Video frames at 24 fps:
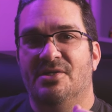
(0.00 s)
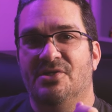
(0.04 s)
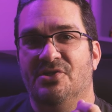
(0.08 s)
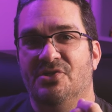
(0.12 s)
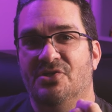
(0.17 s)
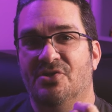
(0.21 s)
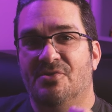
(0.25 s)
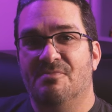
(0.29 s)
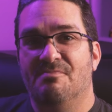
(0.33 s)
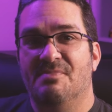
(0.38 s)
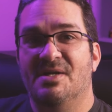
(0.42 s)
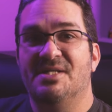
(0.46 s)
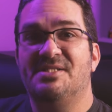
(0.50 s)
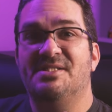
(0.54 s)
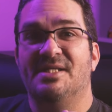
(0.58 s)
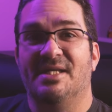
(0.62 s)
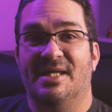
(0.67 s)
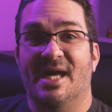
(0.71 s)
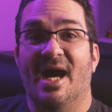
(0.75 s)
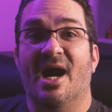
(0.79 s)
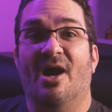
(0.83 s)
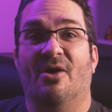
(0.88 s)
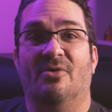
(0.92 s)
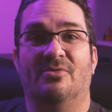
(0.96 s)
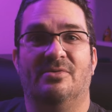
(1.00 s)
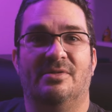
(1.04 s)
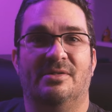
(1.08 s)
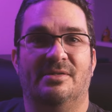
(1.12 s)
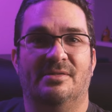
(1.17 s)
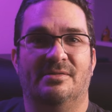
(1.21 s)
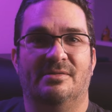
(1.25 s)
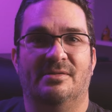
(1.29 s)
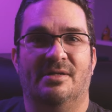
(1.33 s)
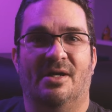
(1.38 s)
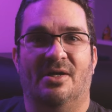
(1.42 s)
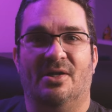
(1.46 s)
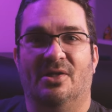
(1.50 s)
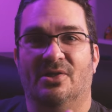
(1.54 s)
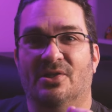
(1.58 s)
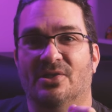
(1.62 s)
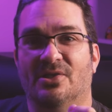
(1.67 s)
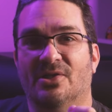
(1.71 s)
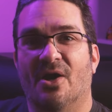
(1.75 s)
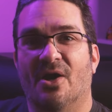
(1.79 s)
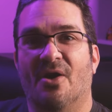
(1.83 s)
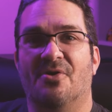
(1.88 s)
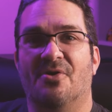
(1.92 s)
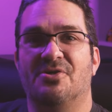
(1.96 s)
You're missing out on a
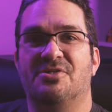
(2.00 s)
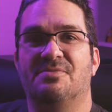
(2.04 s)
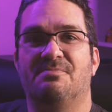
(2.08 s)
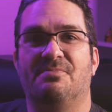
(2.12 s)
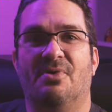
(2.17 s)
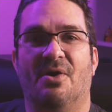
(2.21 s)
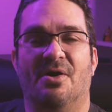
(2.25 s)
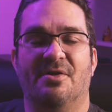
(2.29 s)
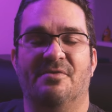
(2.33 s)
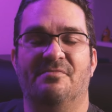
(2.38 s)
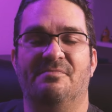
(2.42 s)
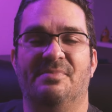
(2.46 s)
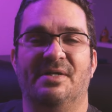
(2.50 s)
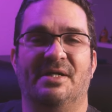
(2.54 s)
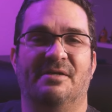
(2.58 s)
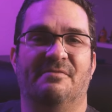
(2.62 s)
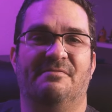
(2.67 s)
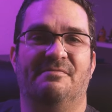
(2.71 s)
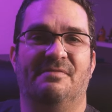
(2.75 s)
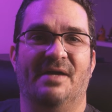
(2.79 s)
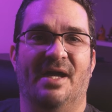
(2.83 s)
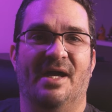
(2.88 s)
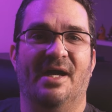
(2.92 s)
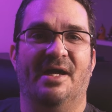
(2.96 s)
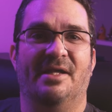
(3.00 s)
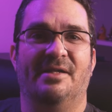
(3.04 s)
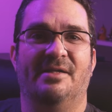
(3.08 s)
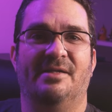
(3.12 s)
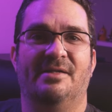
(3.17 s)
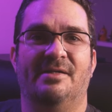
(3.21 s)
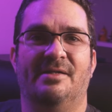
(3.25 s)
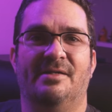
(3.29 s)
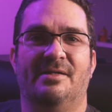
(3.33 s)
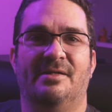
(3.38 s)
large part of being a fan.